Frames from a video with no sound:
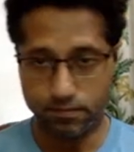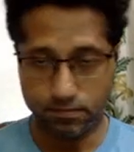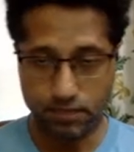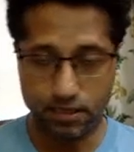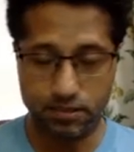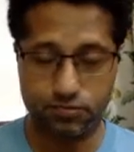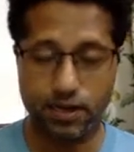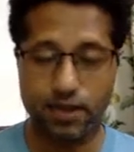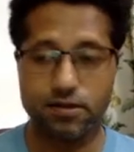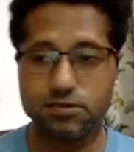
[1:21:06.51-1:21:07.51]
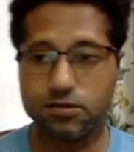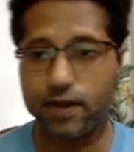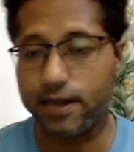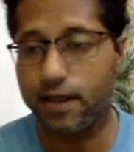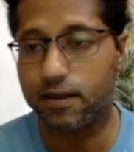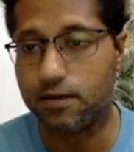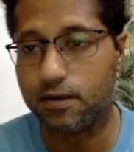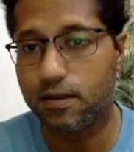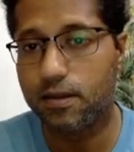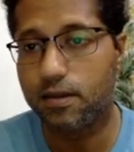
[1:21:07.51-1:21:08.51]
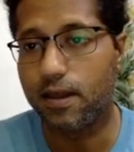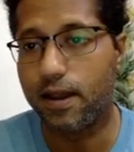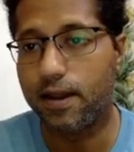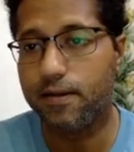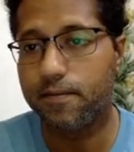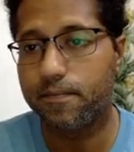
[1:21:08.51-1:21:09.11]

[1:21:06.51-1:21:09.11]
the triangles are right angled, and